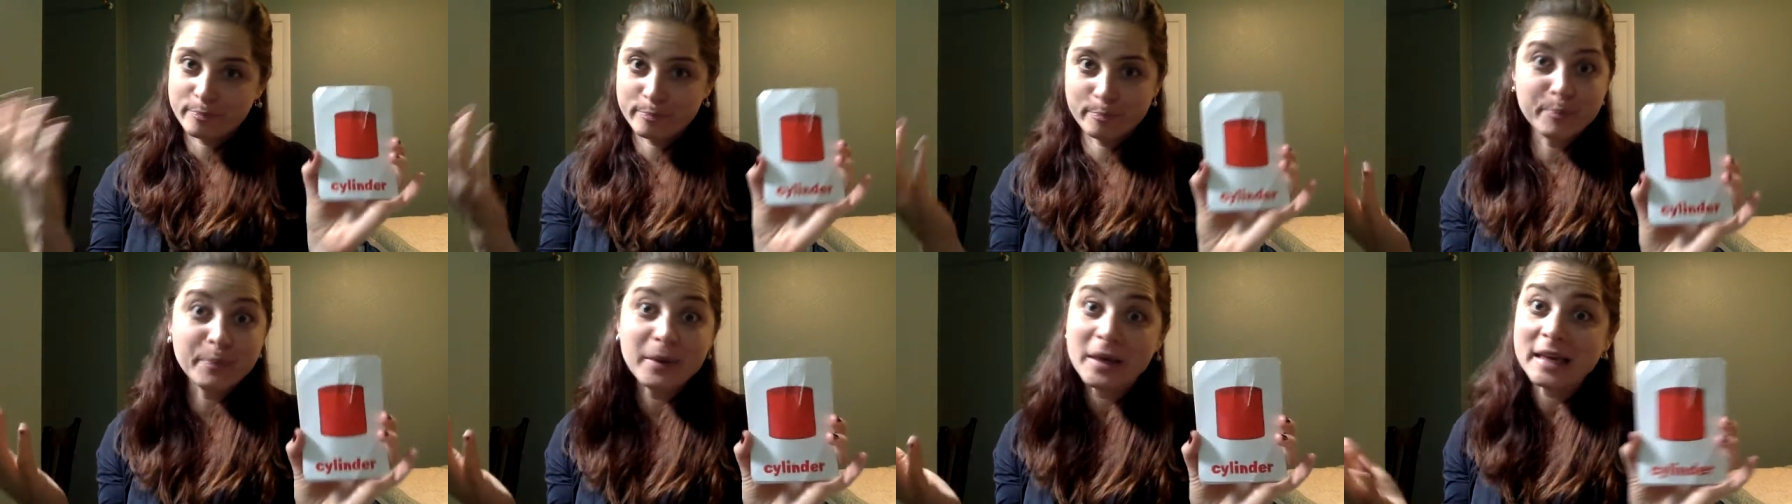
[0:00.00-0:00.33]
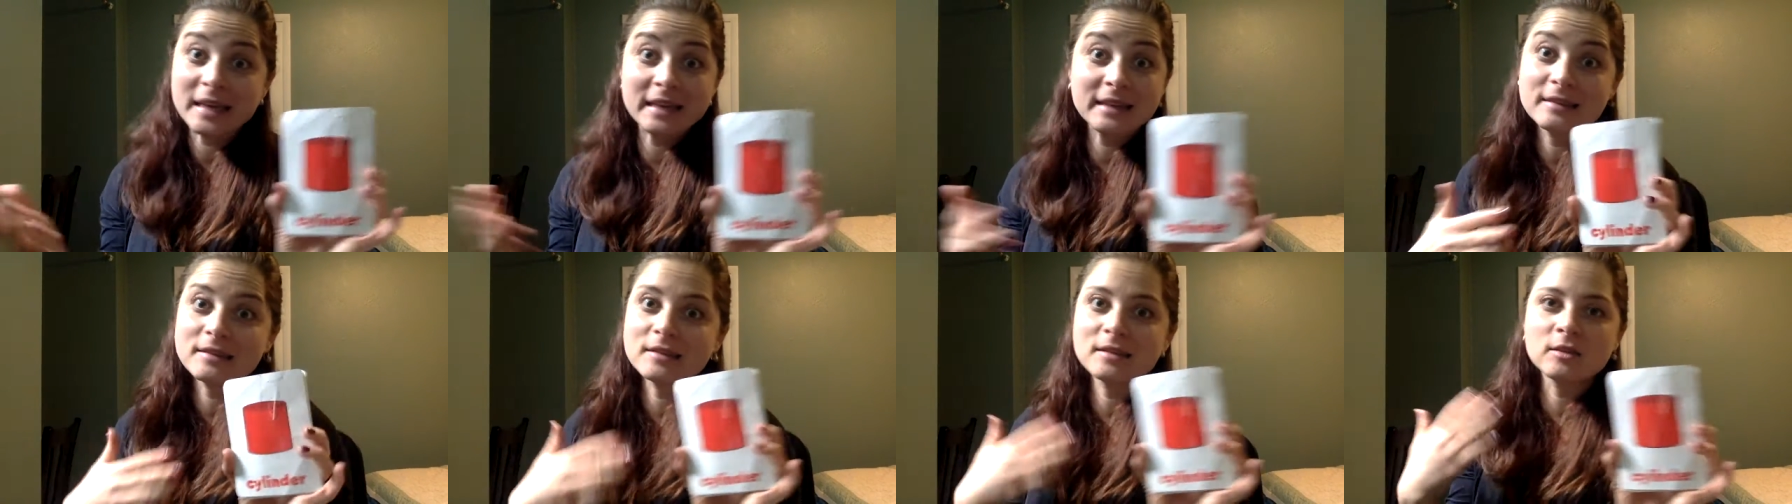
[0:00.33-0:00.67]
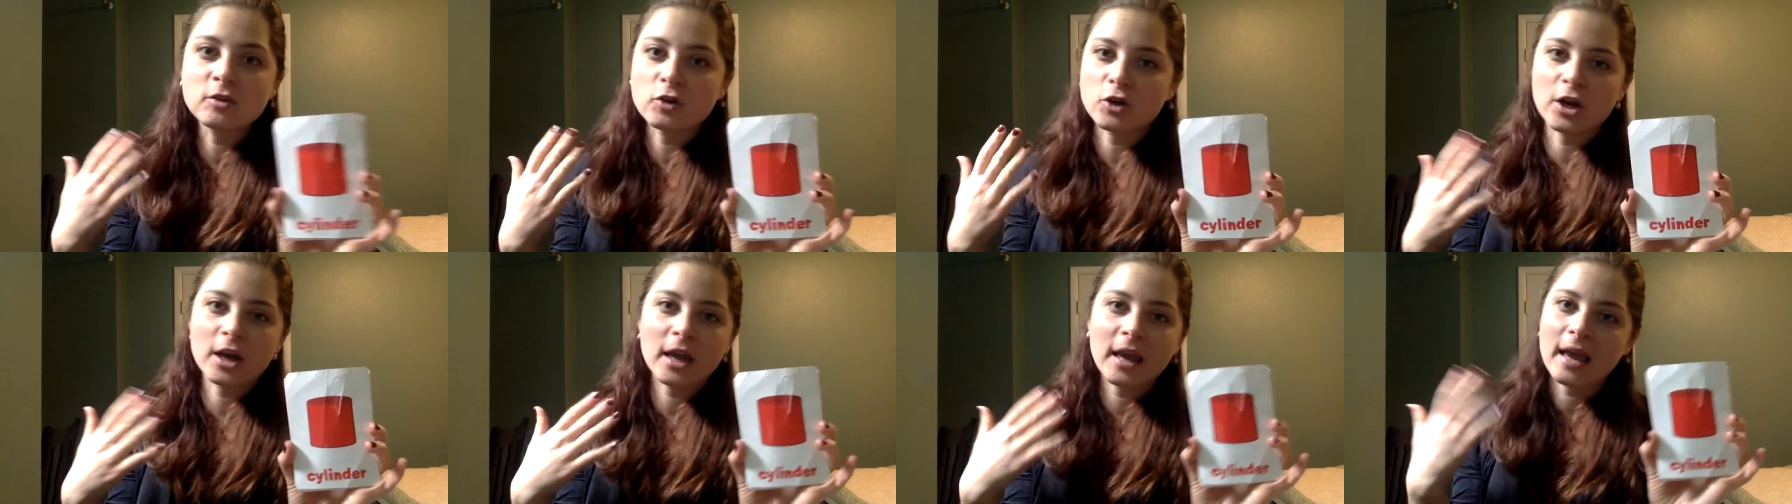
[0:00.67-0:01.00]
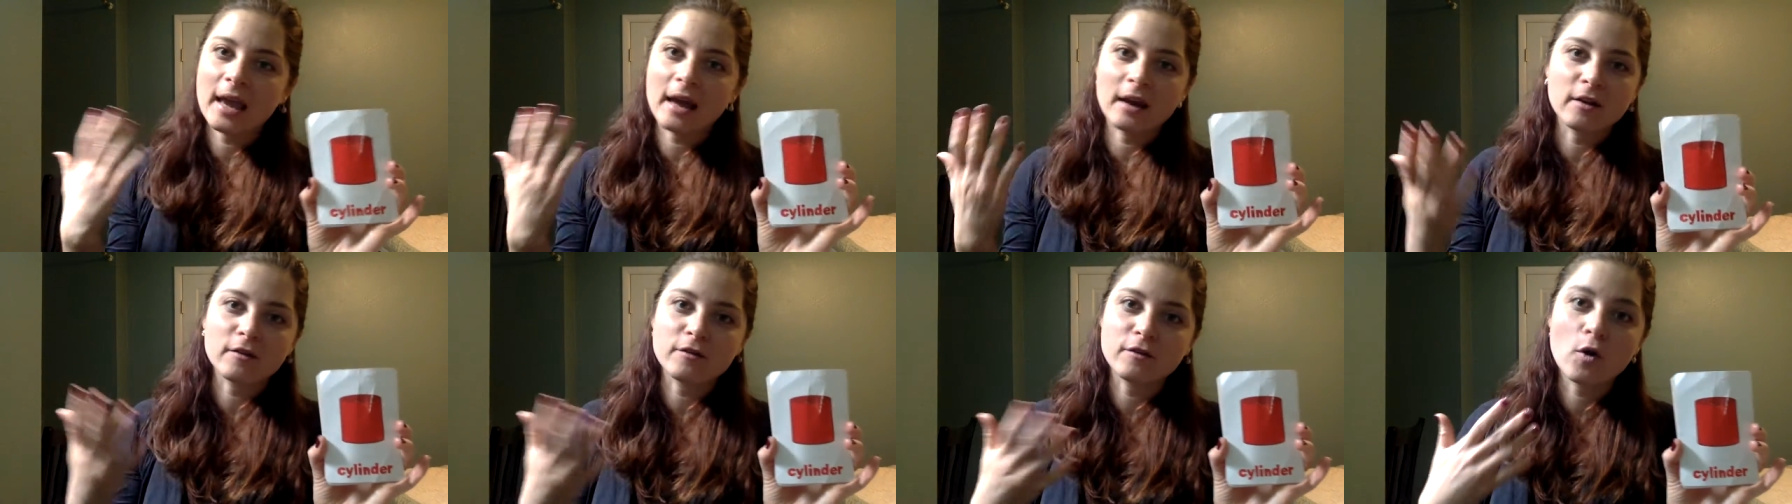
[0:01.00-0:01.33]
beans or a
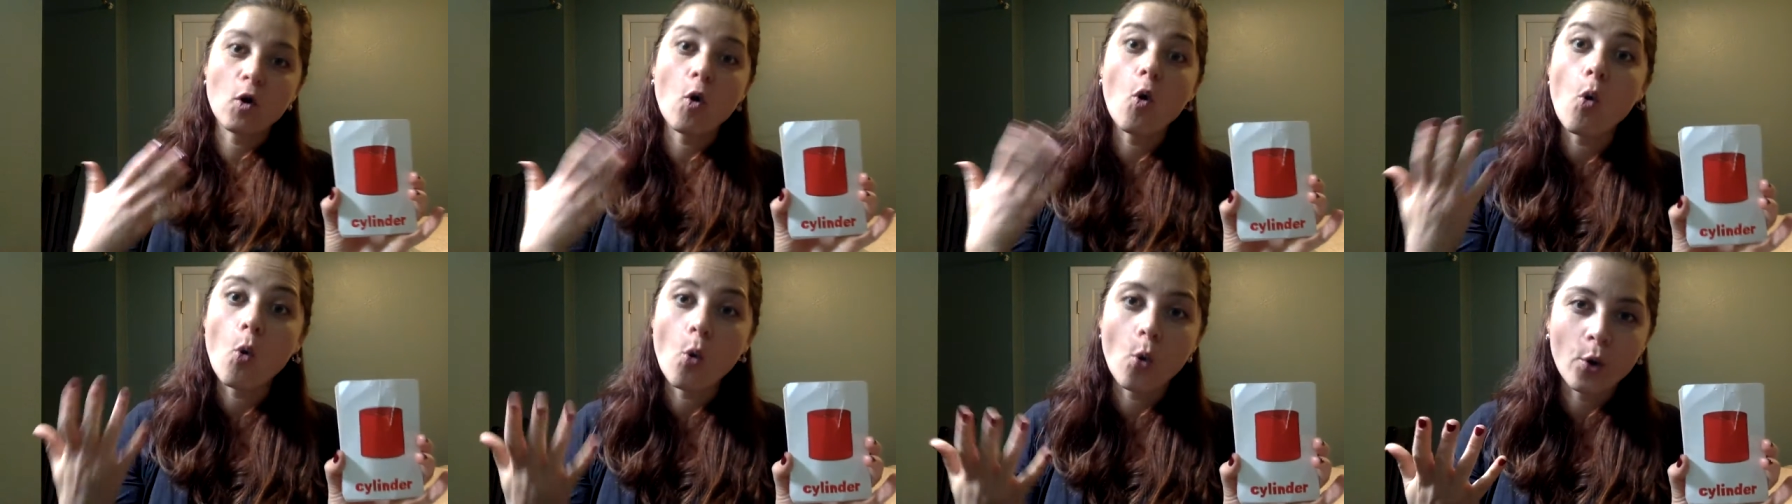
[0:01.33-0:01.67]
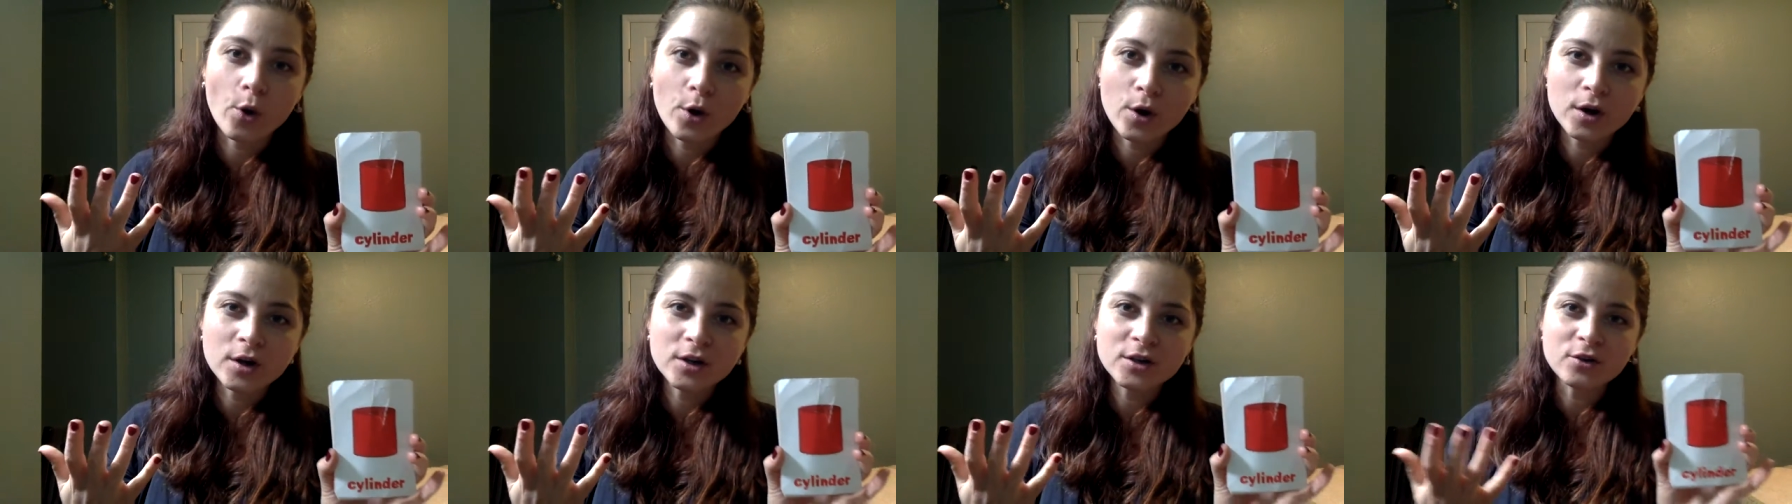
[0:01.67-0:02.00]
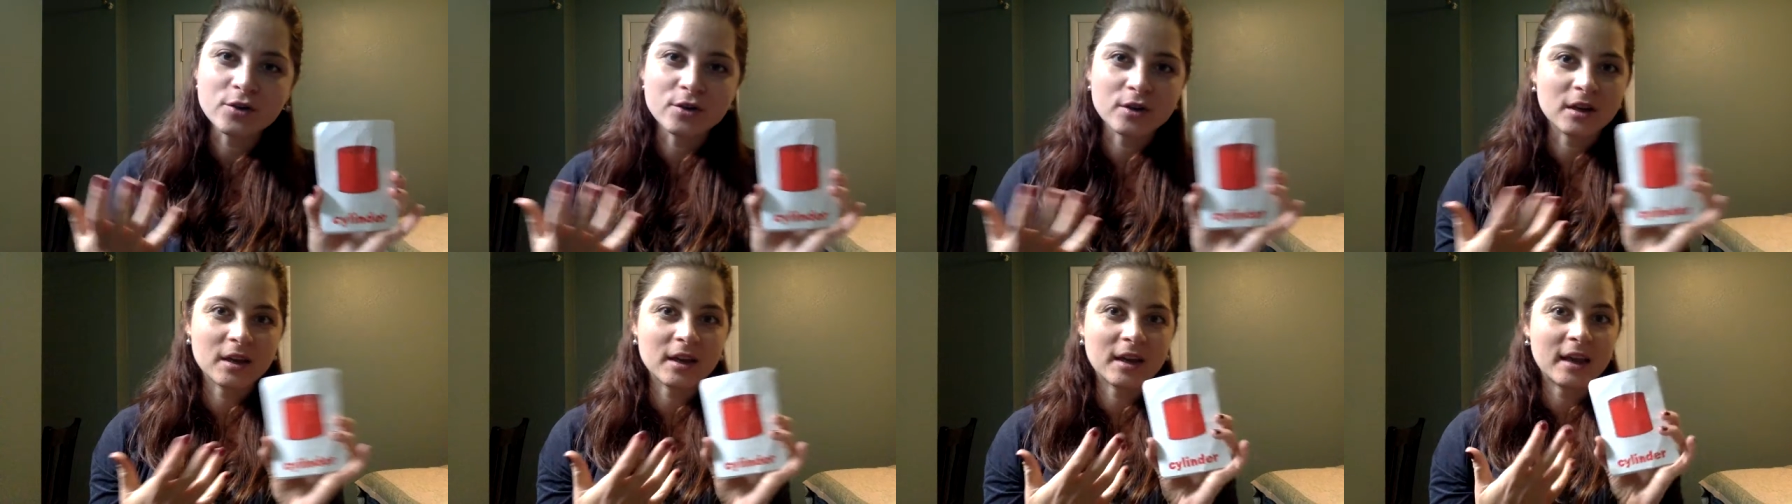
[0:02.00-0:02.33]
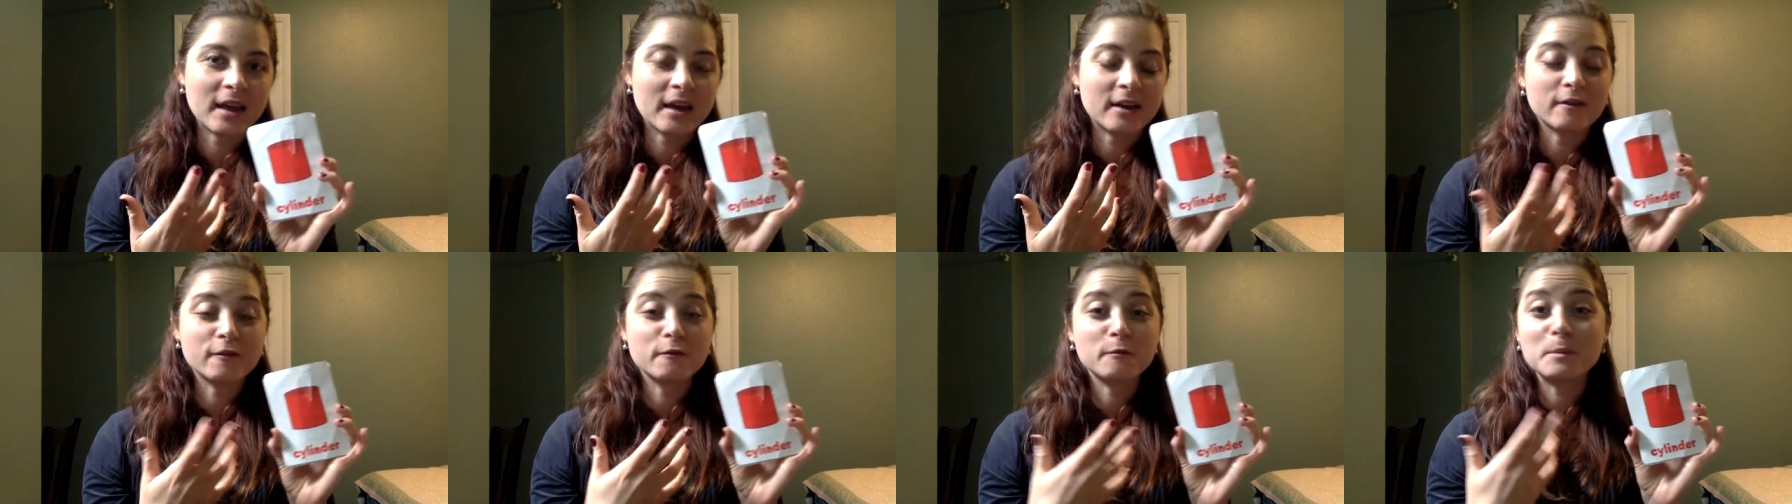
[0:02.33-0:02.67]
can of corn or a
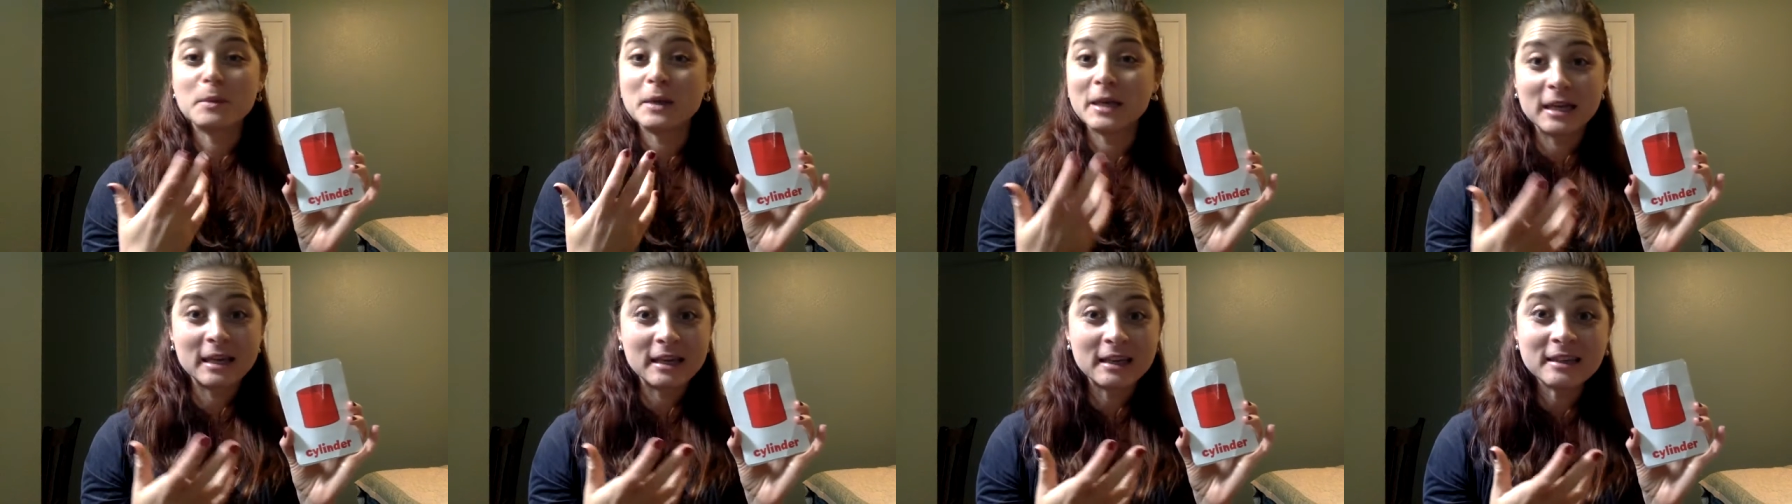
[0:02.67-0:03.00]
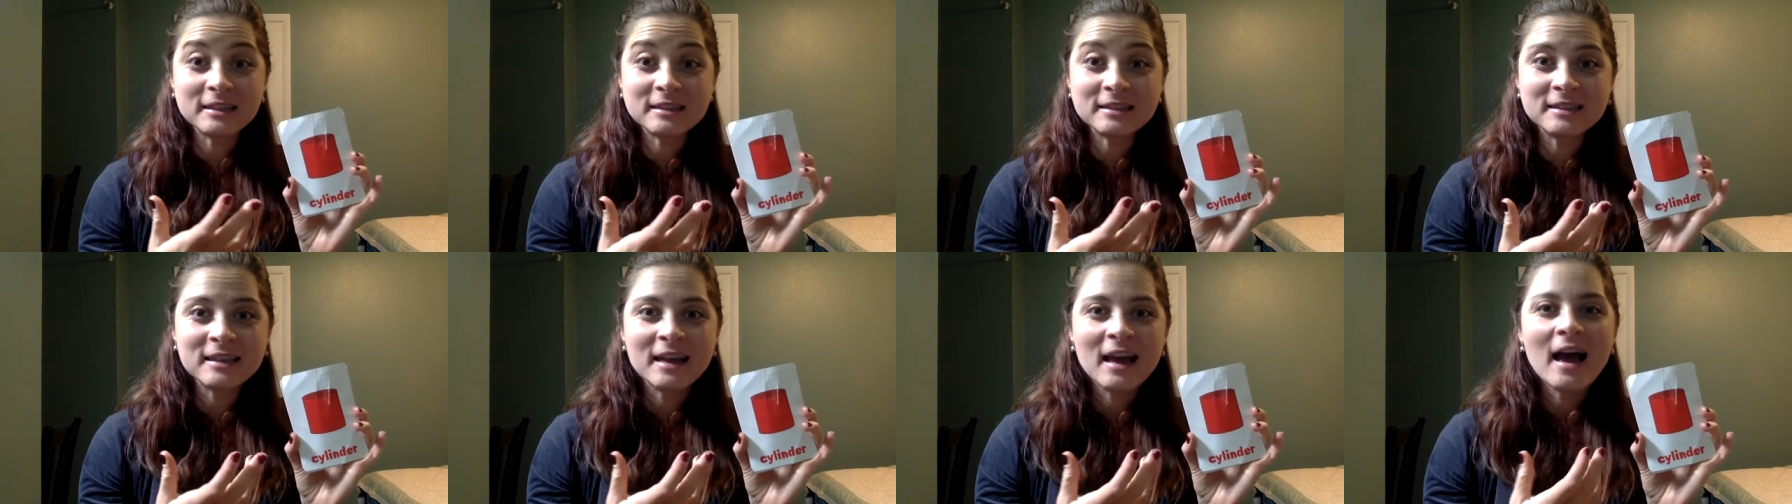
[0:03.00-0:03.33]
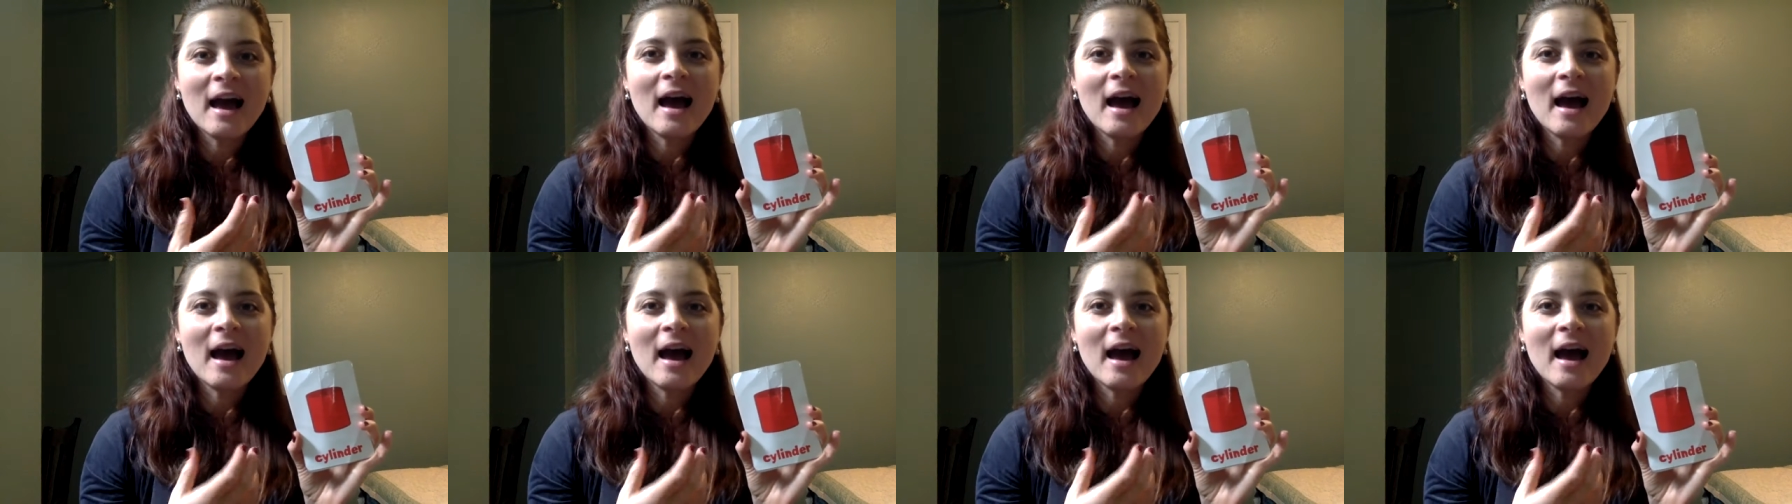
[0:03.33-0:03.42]
can of peas,